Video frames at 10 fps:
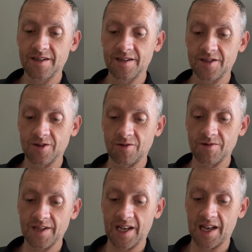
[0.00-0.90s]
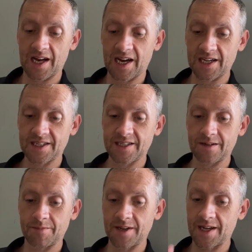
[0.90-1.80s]
so the last
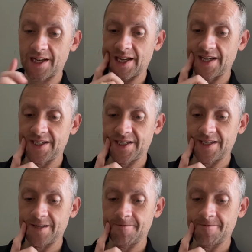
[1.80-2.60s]
but not least